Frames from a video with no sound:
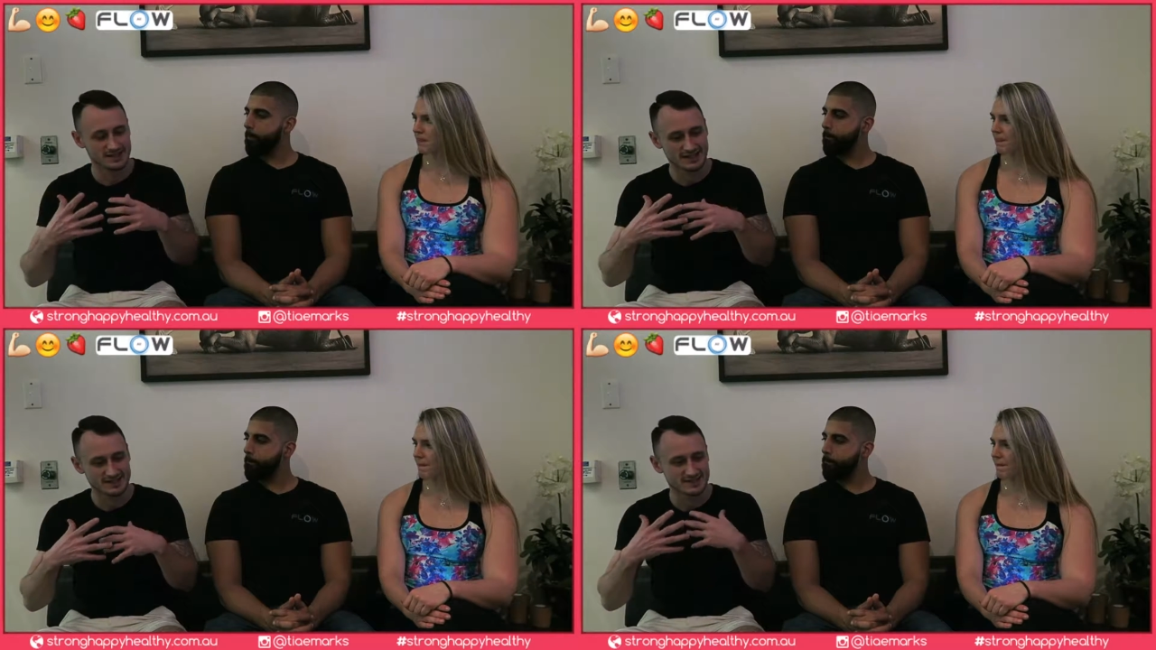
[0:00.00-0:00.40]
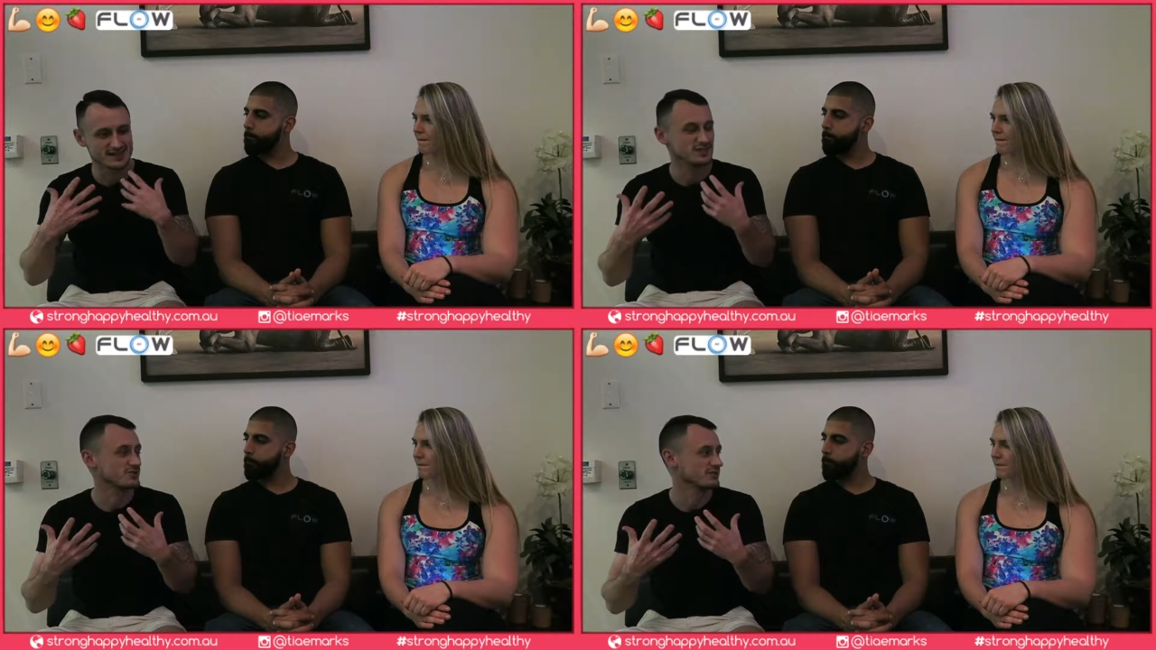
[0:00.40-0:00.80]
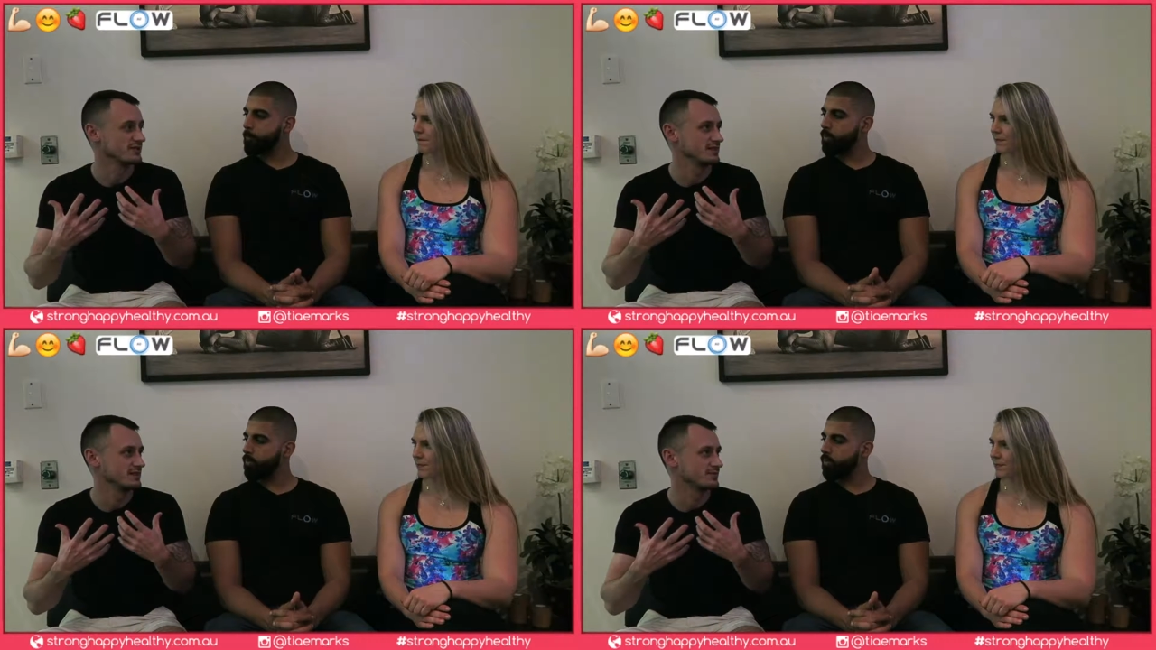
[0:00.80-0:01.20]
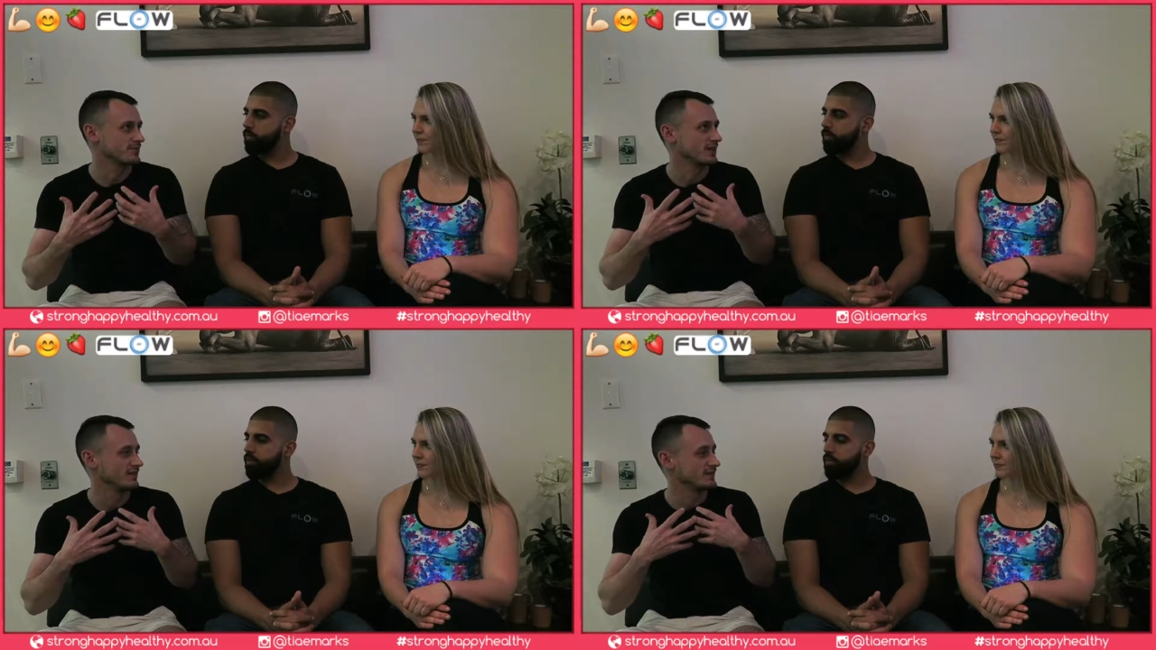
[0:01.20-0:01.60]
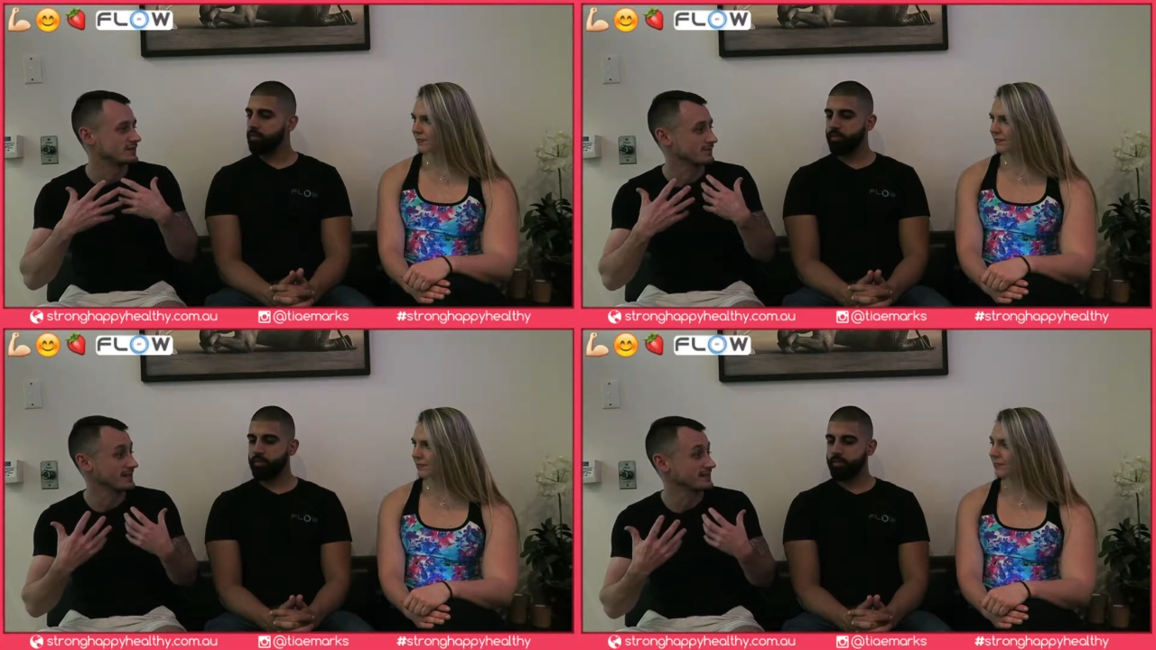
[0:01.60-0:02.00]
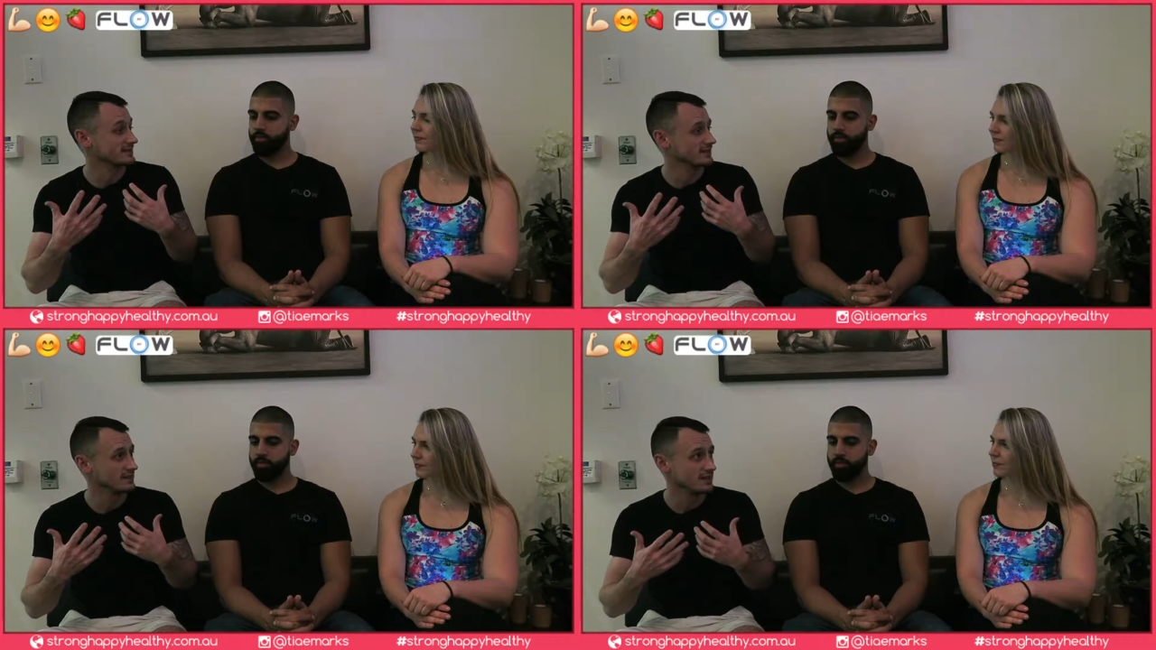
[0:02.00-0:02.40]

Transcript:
Speaker 1: I guess, a sensory deprived space,